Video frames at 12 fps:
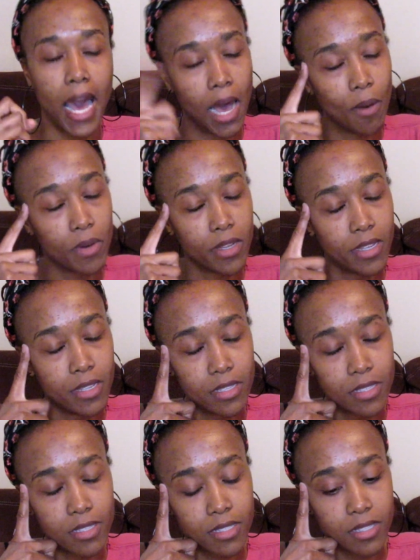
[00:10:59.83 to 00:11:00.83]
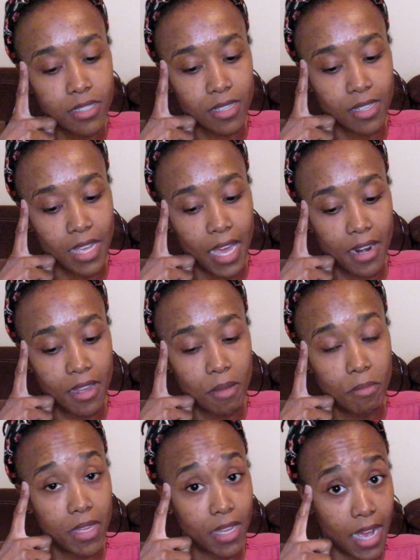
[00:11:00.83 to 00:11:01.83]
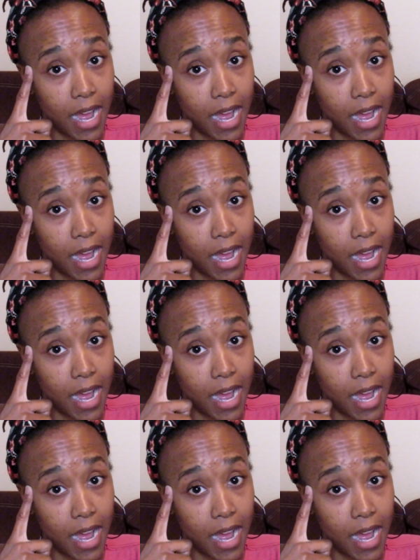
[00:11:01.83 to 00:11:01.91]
I was kind of being